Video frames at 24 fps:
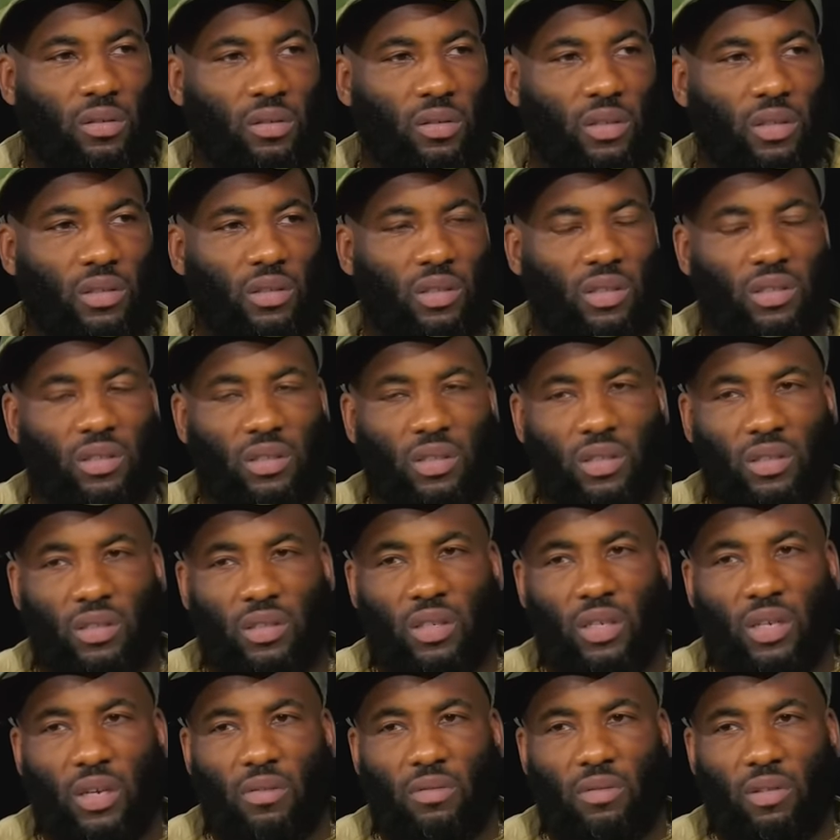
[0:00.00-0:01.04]
It's
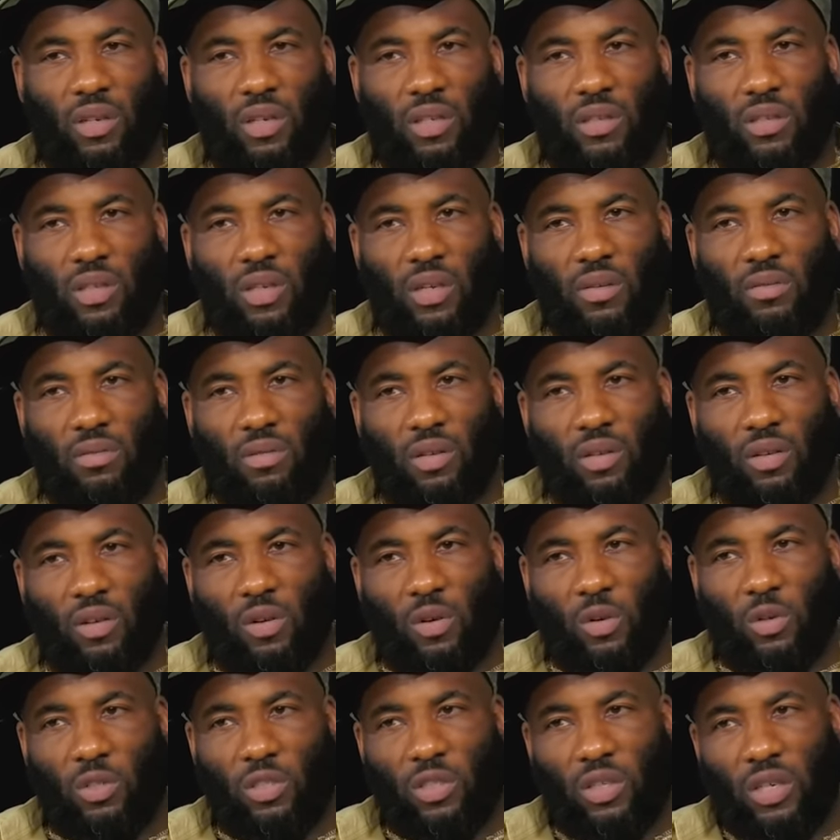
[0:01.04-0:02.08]
given the
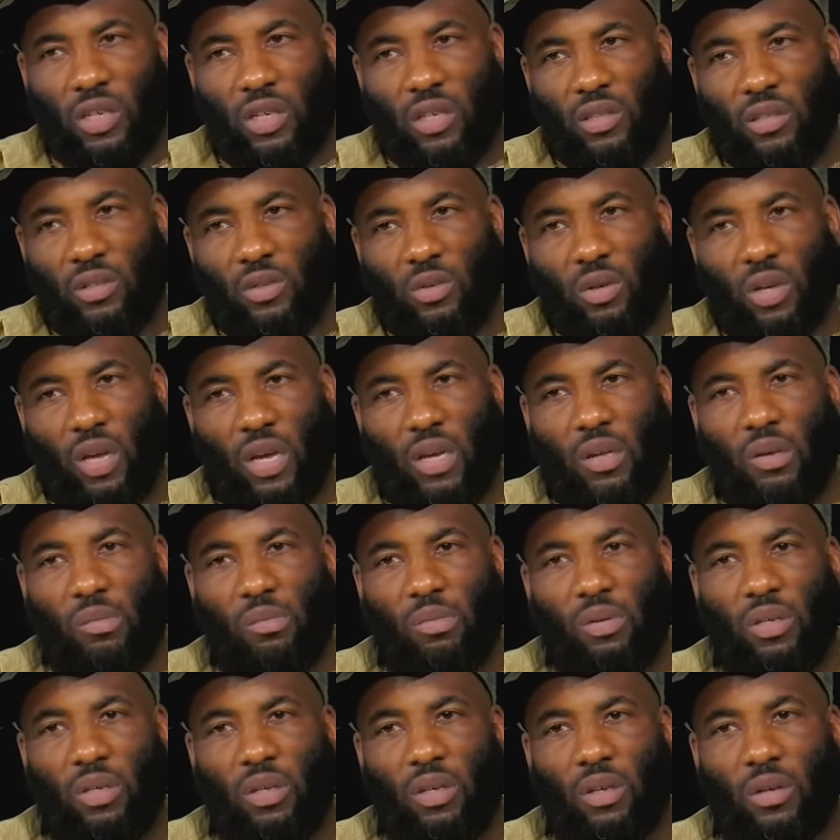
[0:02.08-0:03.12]
notion that it's okay to
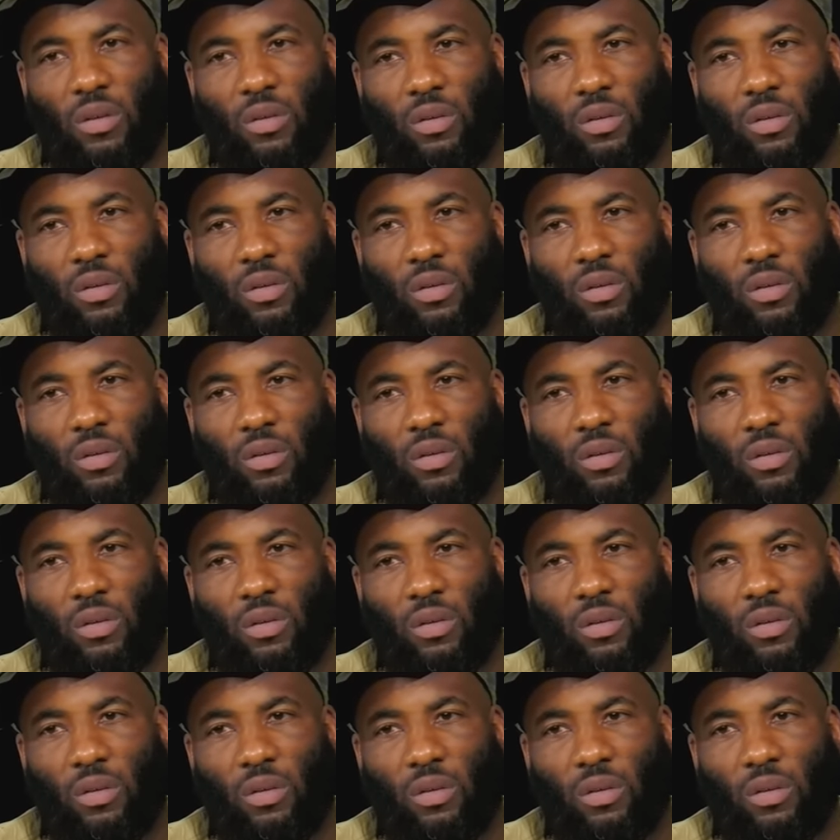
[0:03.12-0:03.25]
be